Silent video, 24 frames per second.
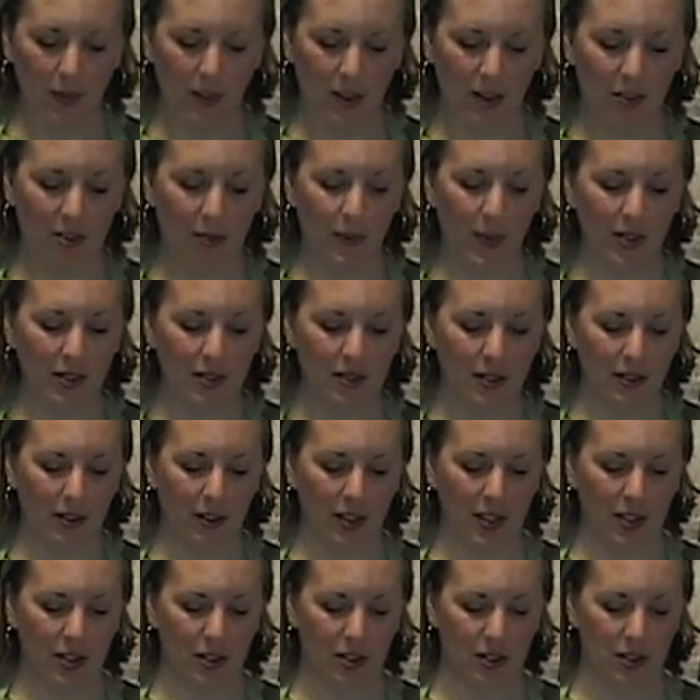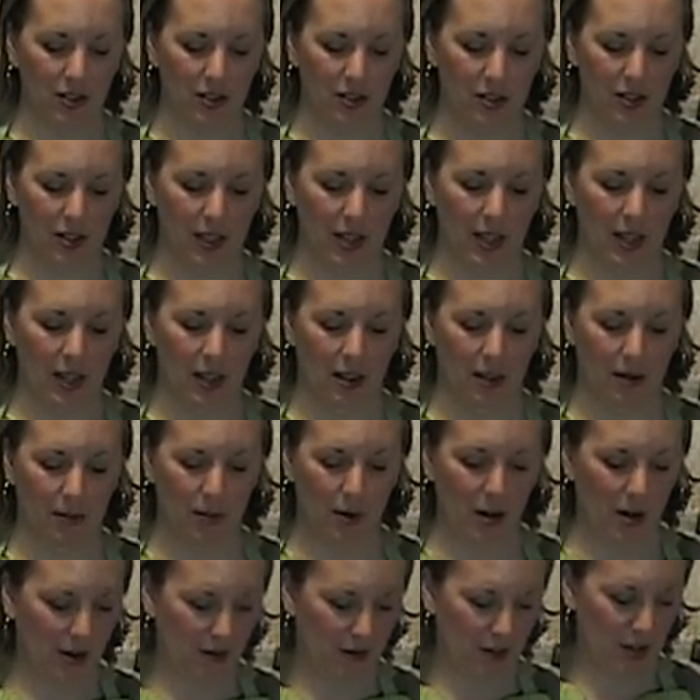It smells delicious, just like a
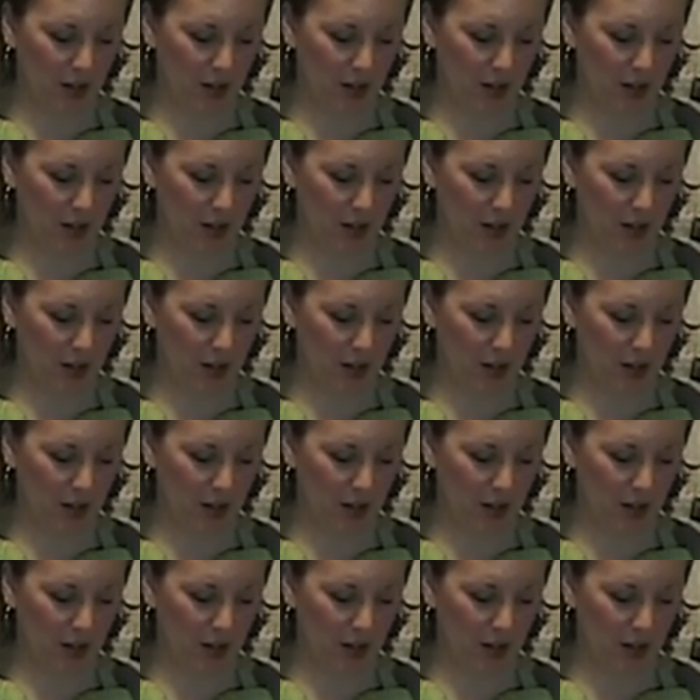bar of